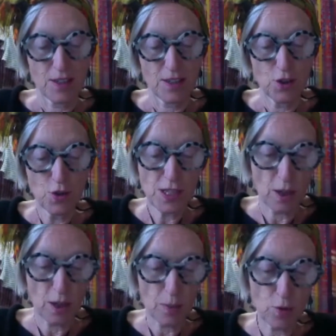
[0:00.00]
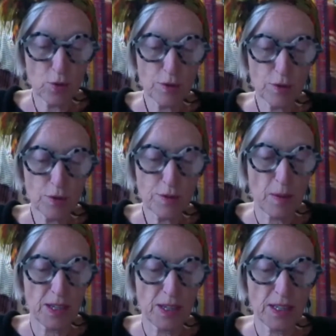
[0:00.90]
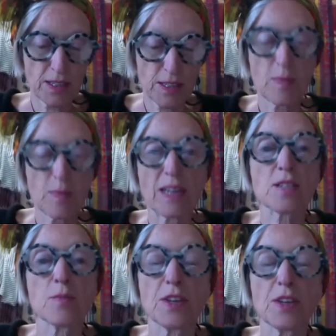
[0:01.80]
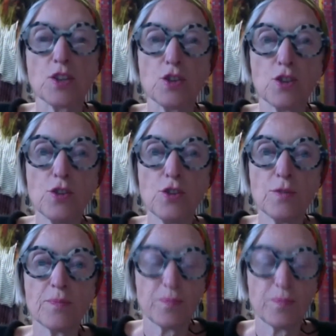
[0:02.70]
using up old fabric to make something new.